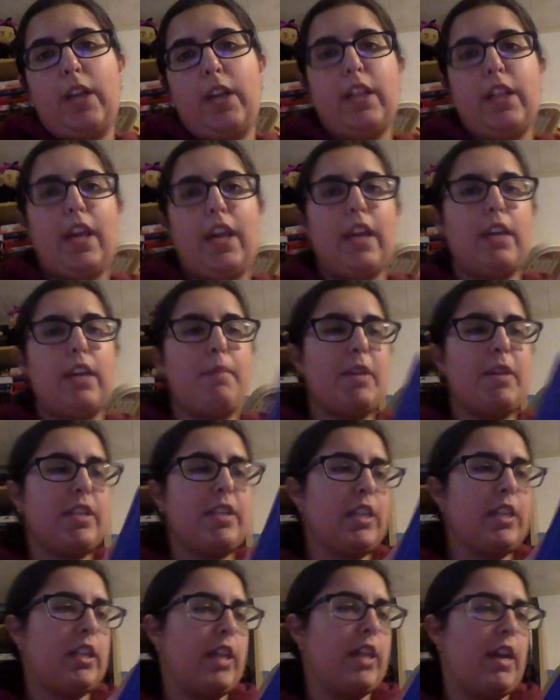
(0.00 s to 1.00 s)
Like,
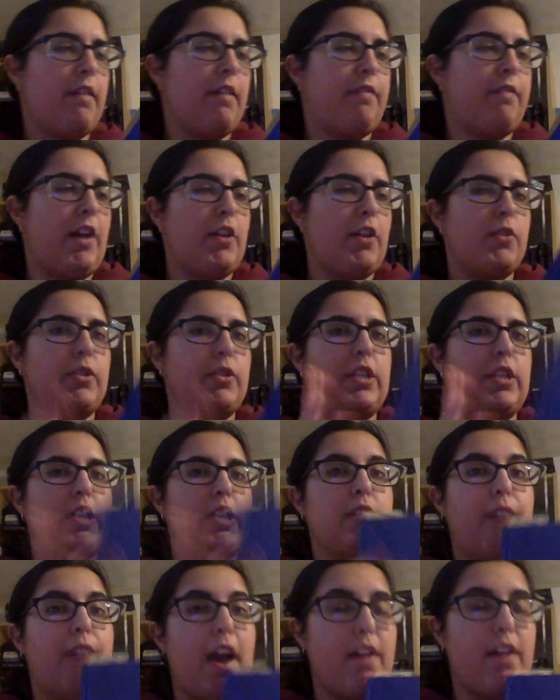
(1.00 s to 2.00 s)
basically it follows these
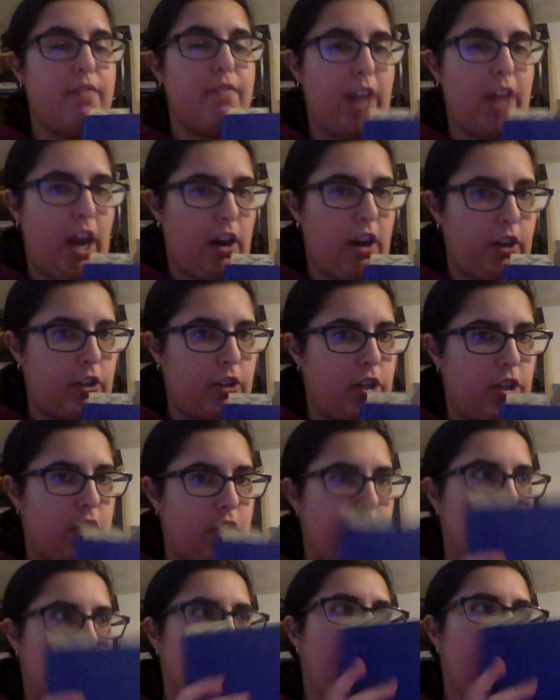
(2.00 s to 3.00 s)
5
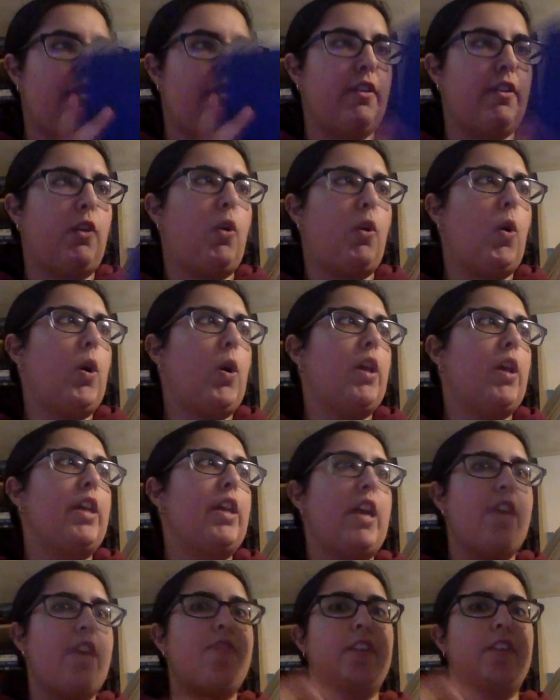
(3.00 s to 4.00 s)
characters, and they're all
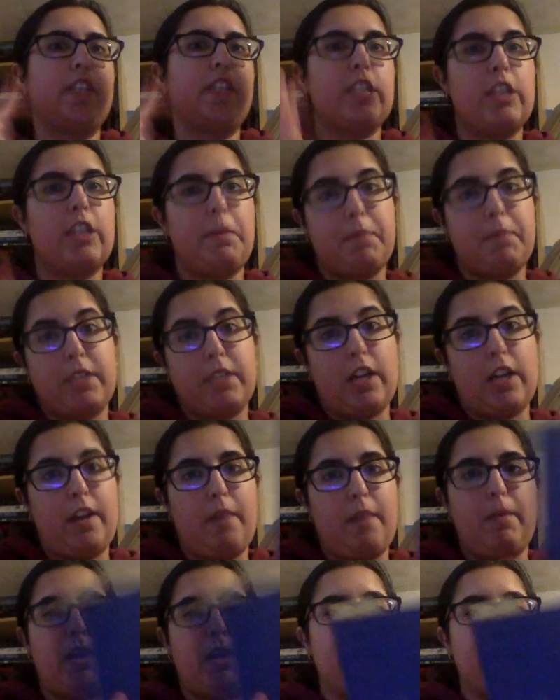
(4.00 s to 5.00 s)
in this sleep study
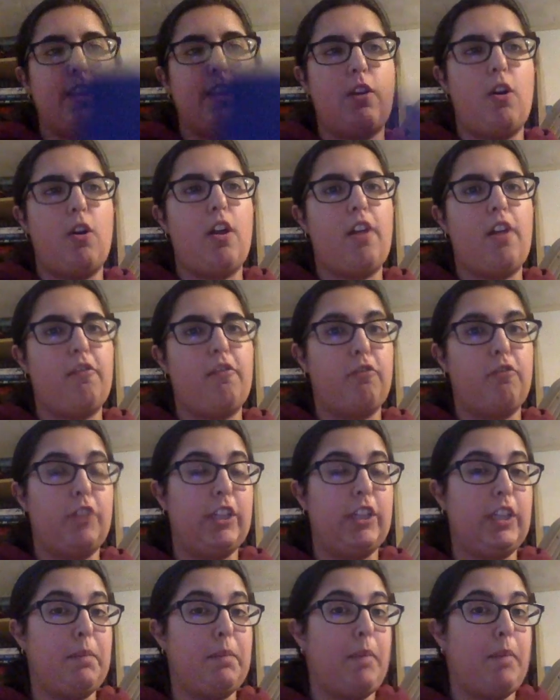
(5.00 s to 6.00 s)
because they all have
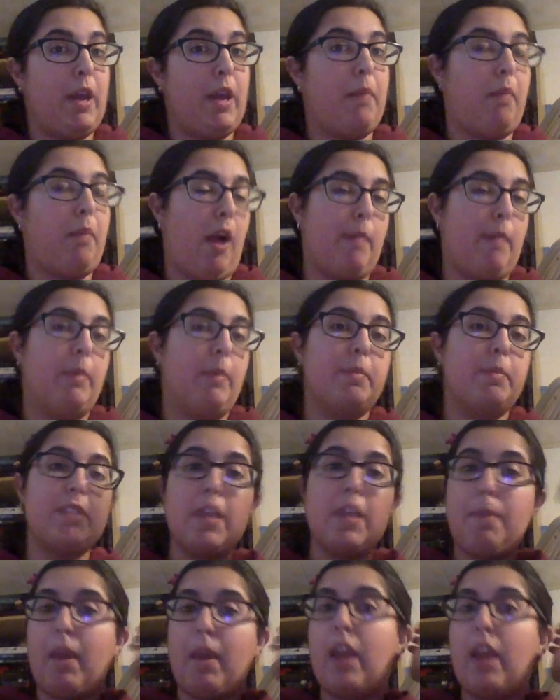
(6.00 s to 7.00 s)
really bad problems
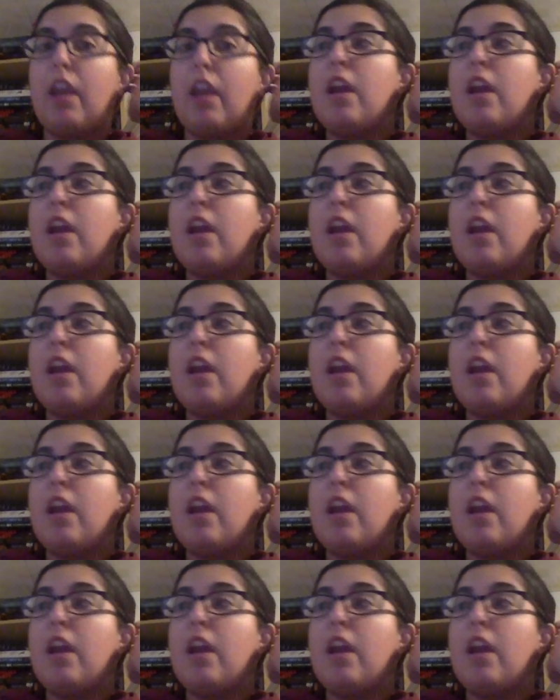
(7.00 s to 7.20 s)
sleeping,